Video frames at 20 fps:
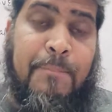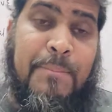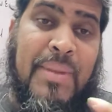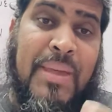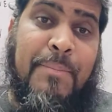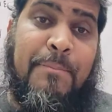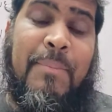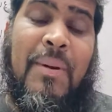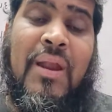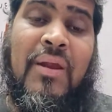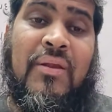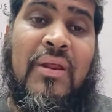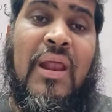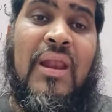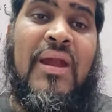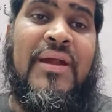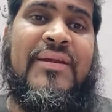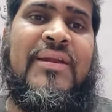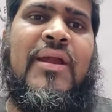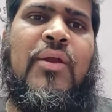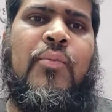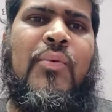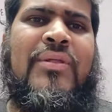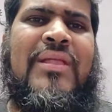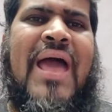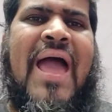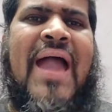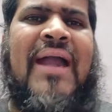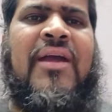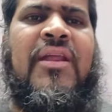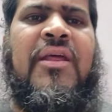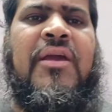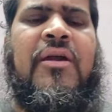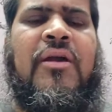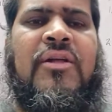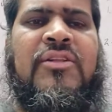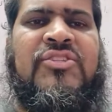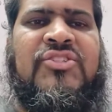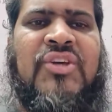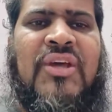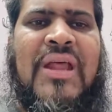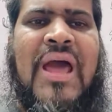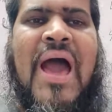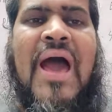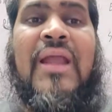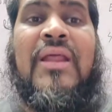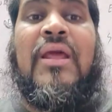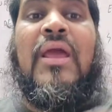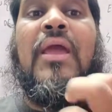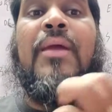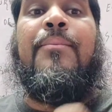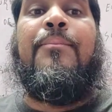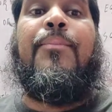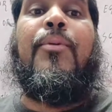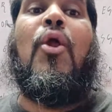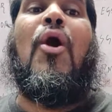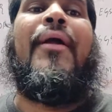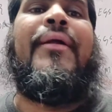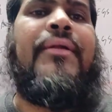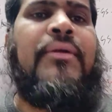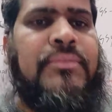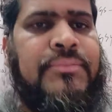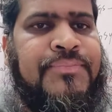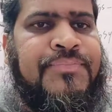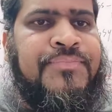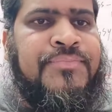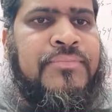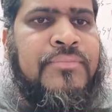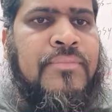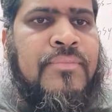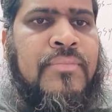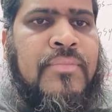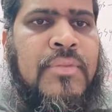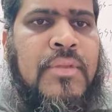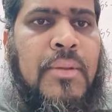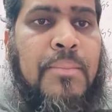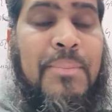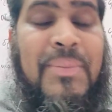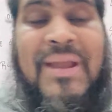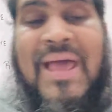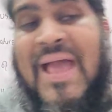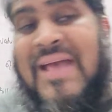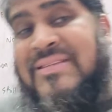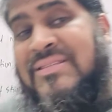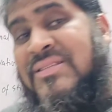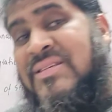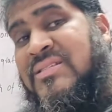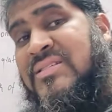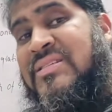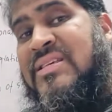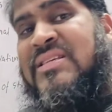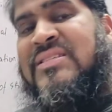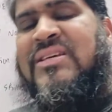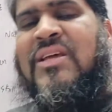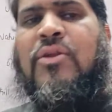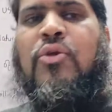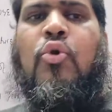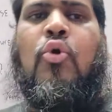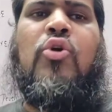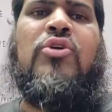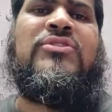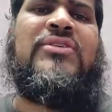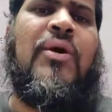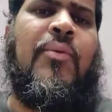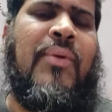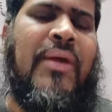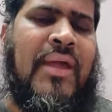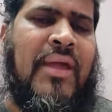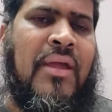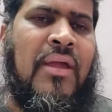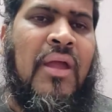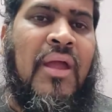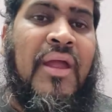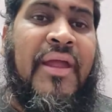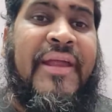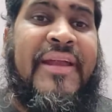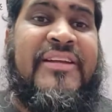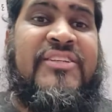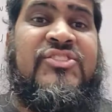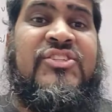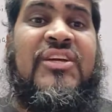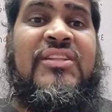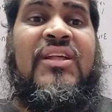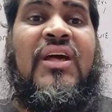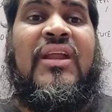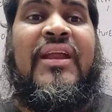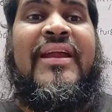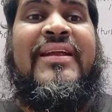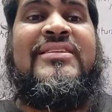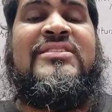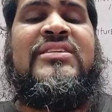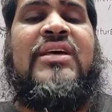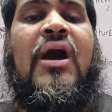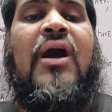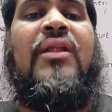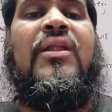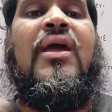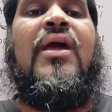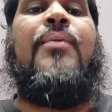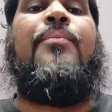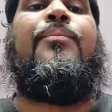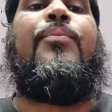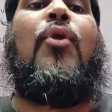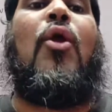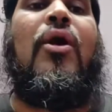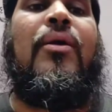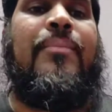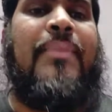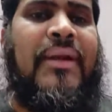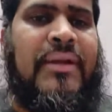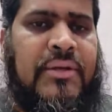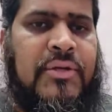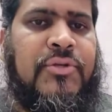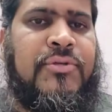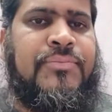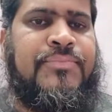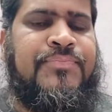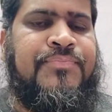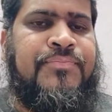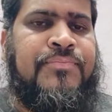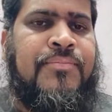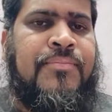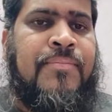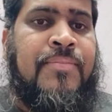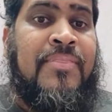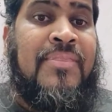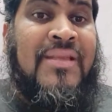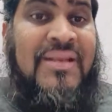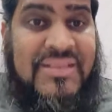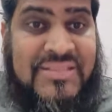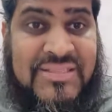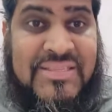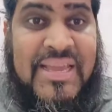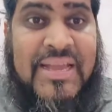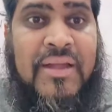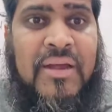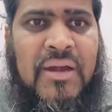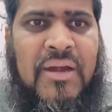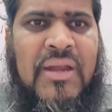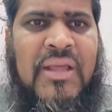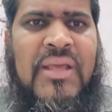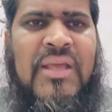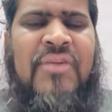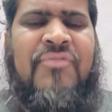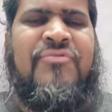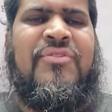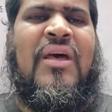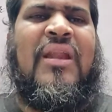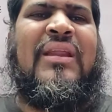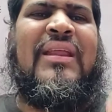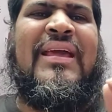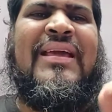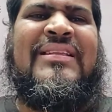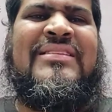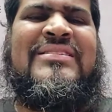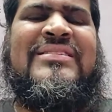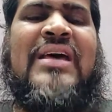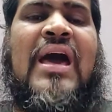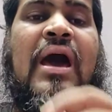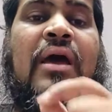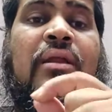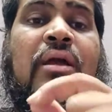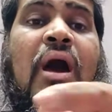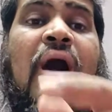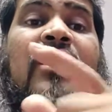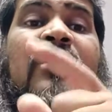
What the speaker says: people related with agriculture are employed. but as the season goes away, it generates unemployment. Secondly, if the rains are